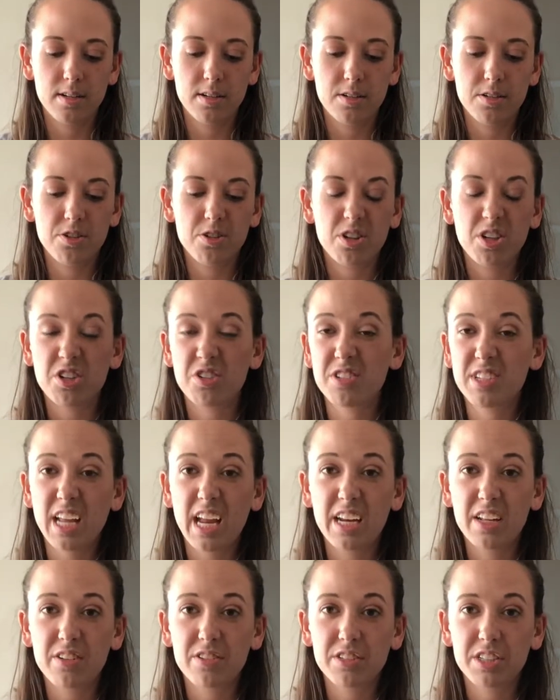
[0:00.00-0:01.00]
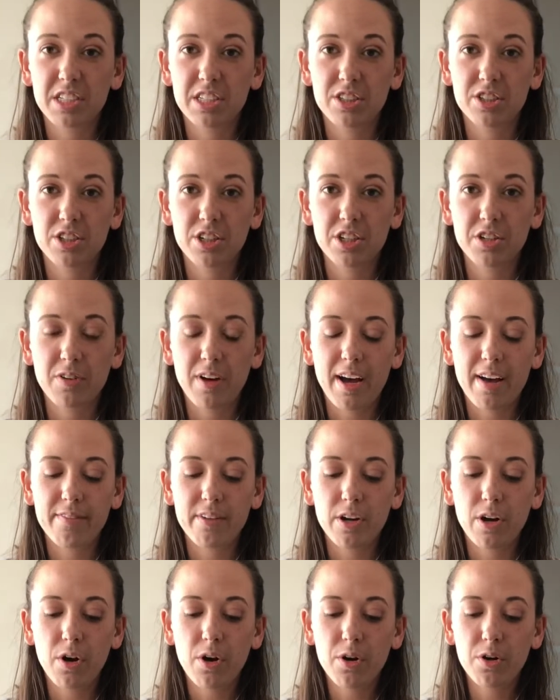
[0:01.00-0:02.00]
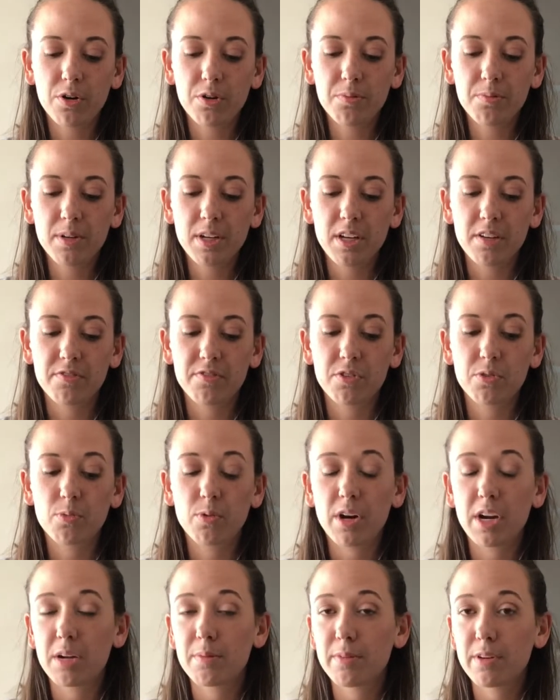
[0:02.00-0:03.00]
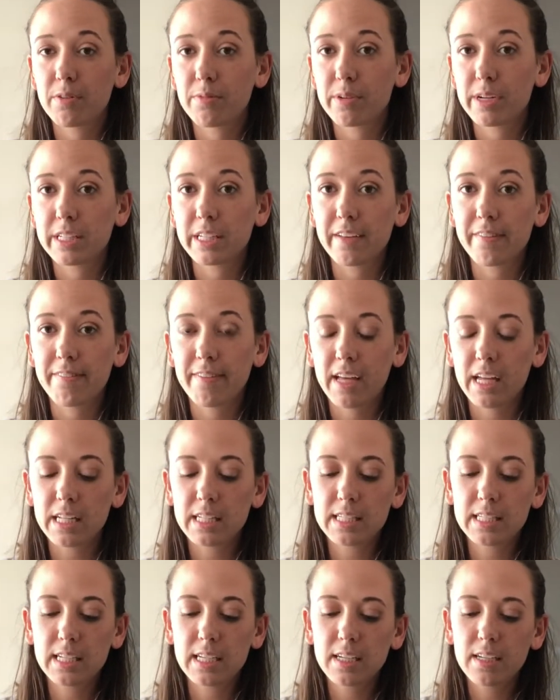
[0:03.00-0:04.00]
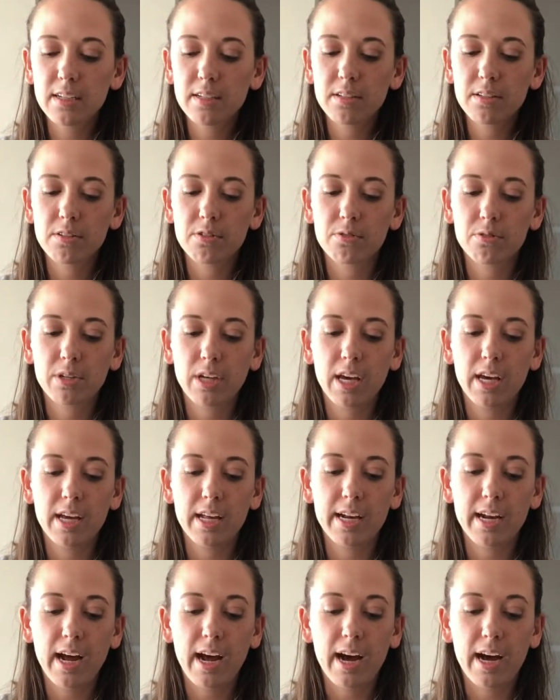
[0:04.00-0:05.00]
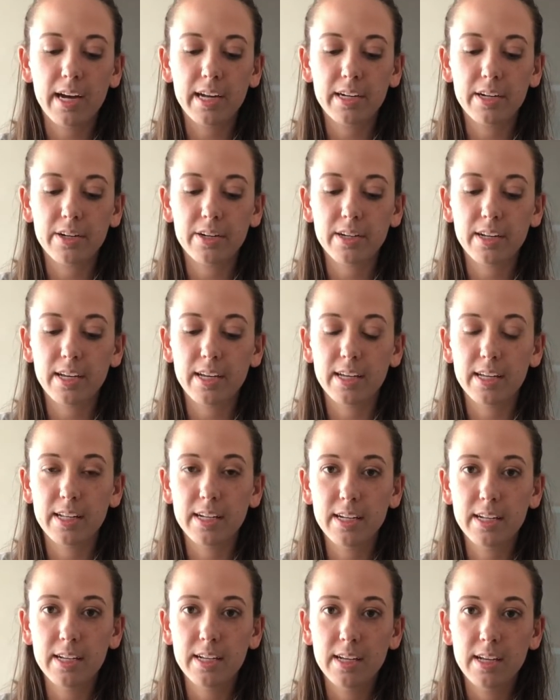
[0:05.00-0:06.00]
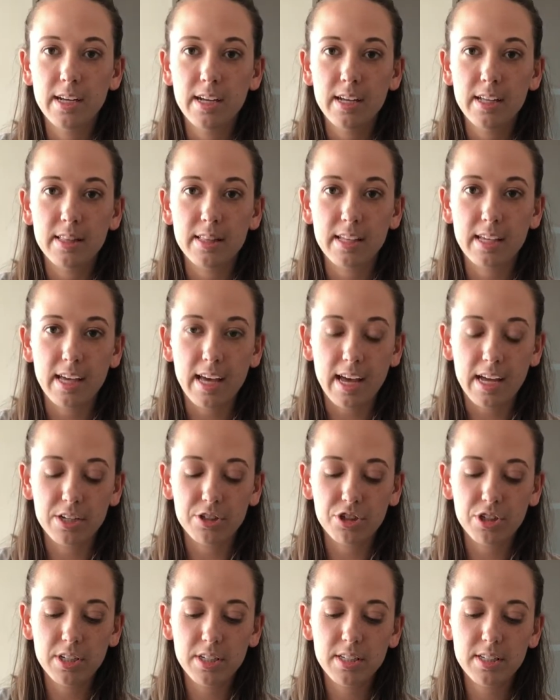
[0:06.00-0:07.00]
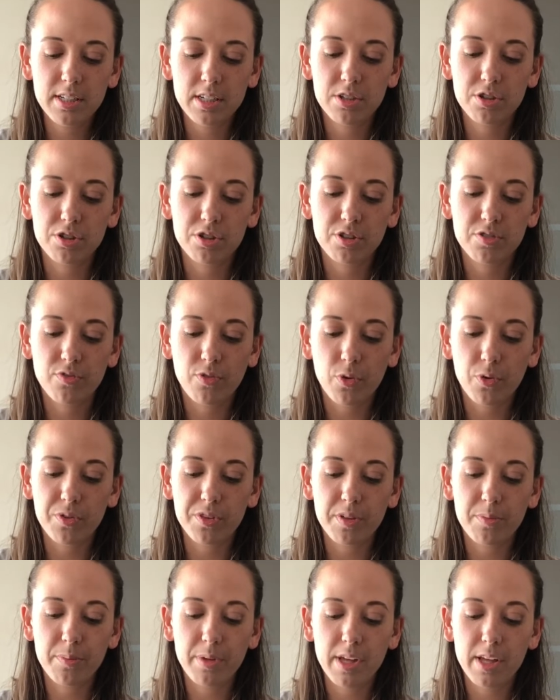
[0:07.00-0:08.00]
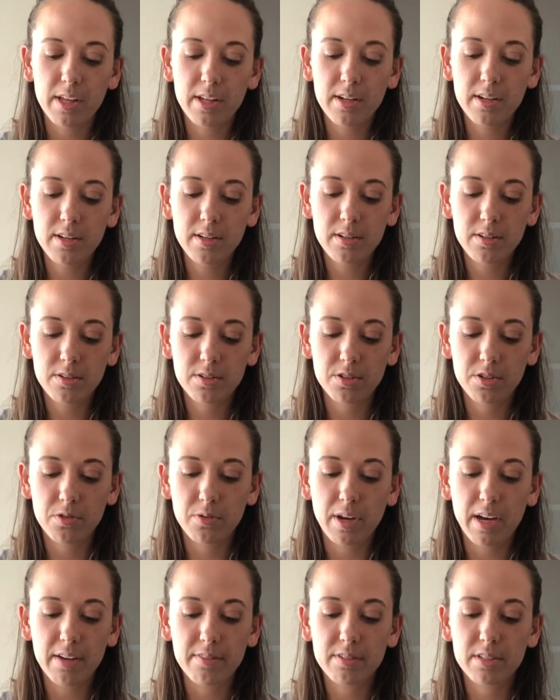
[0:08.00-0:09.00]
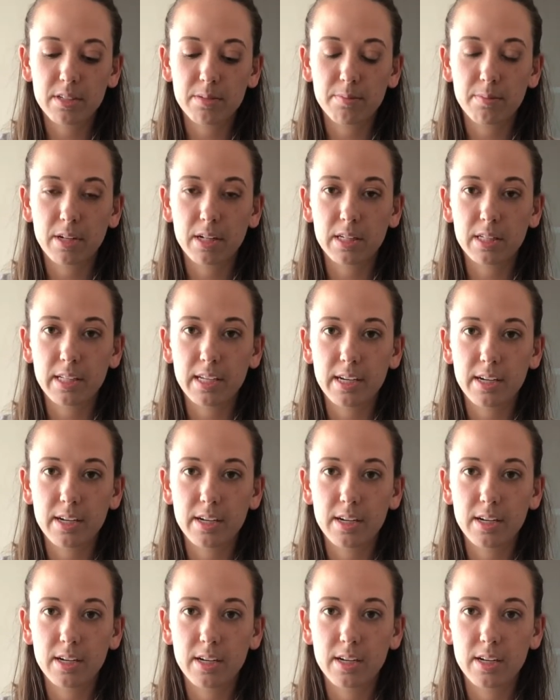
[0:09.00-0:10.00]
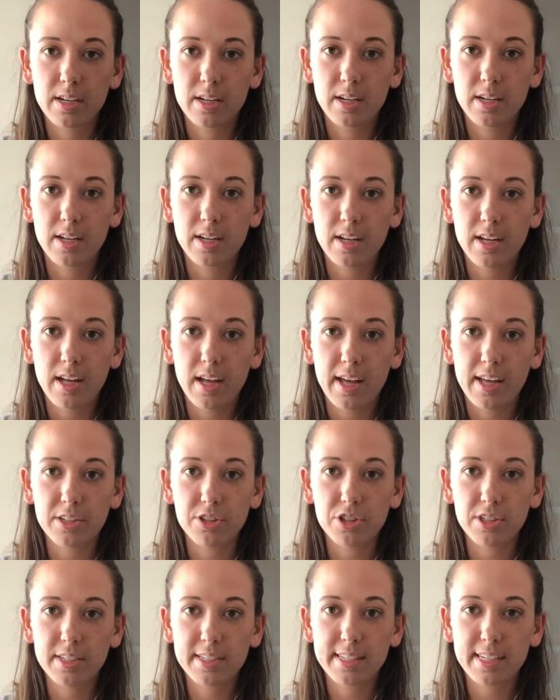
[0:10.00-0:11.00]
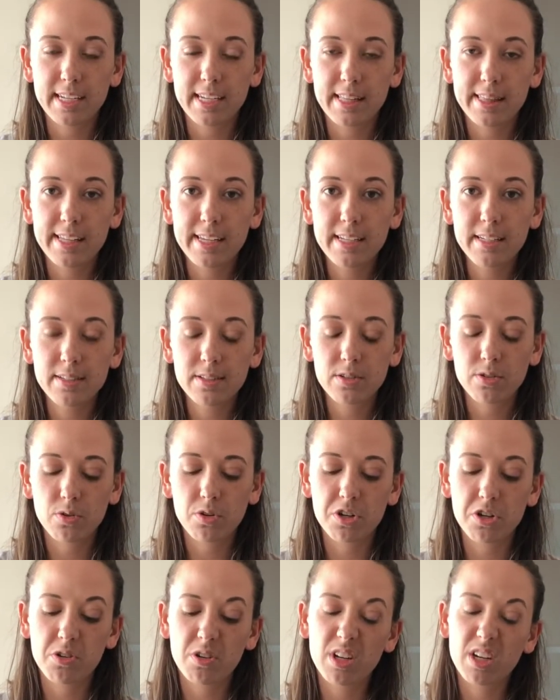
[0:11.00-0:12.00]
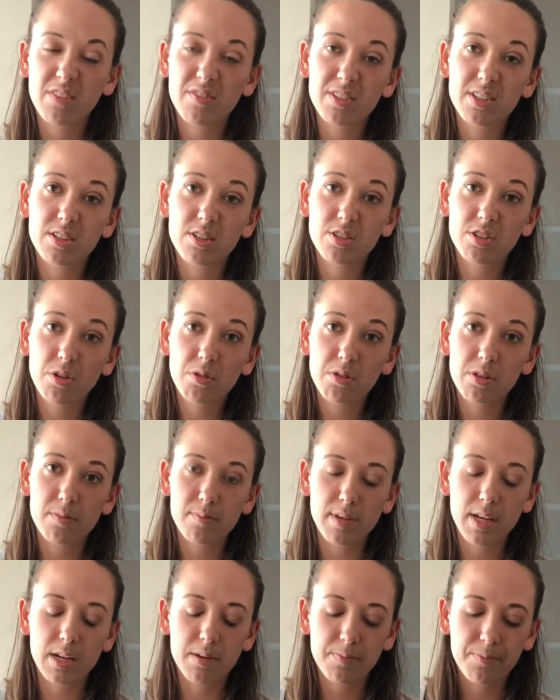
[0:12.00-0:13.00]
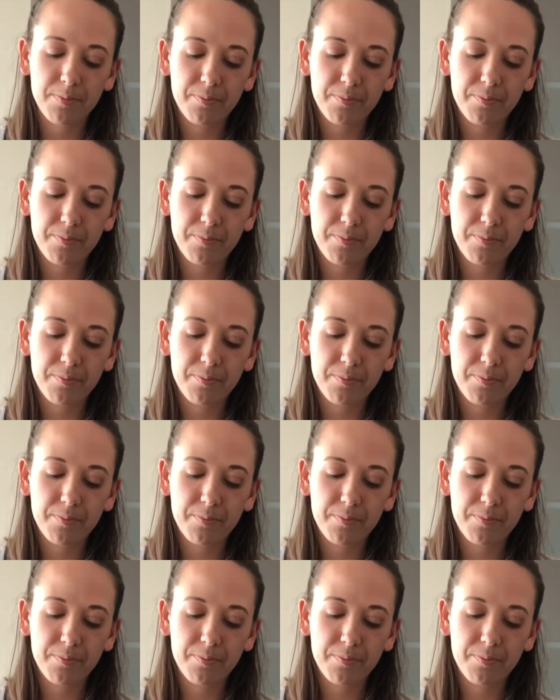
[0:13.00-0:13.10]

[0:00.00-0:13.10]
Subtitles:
You can use any old t-shirt you have at home. If you want to be really fancy, you can iron in the edges and just fold them in so you have some clear edges like this, or you could even sew them in.